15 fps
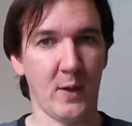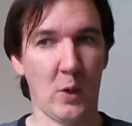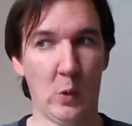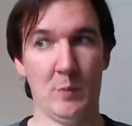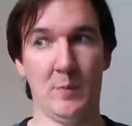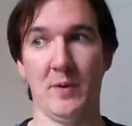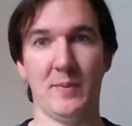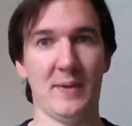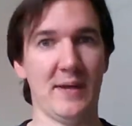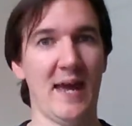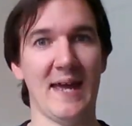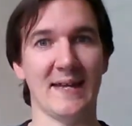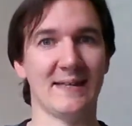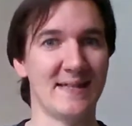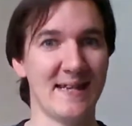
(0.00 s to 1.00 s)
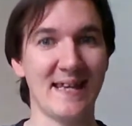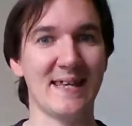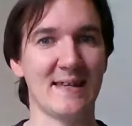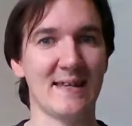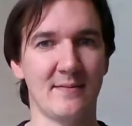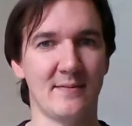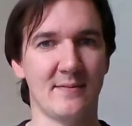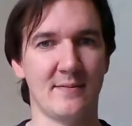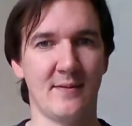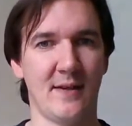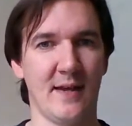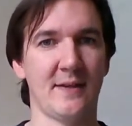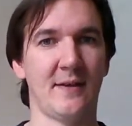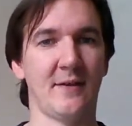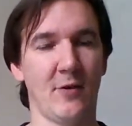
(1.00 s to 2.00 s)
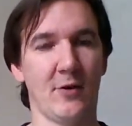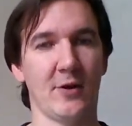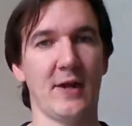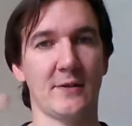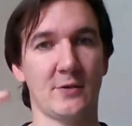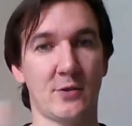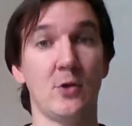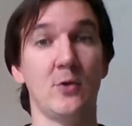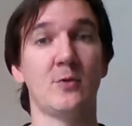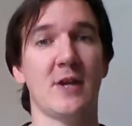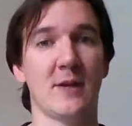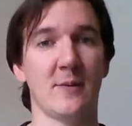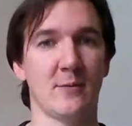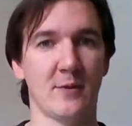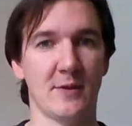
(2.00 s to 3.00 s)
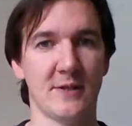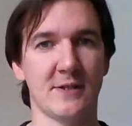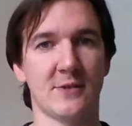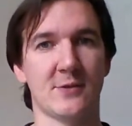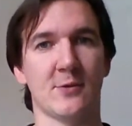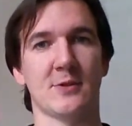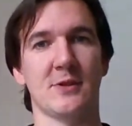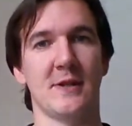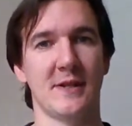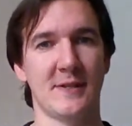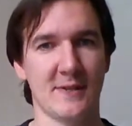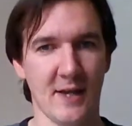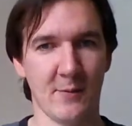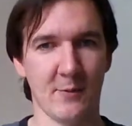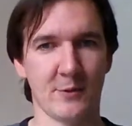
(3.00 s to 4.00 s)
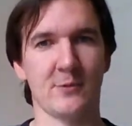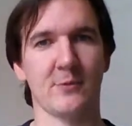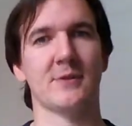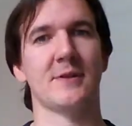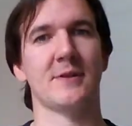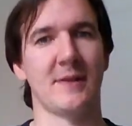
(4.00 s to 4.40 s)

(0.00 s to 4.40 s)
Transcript: Or it might be AD, and I got to get two tables. I need to talk to this table, which talks to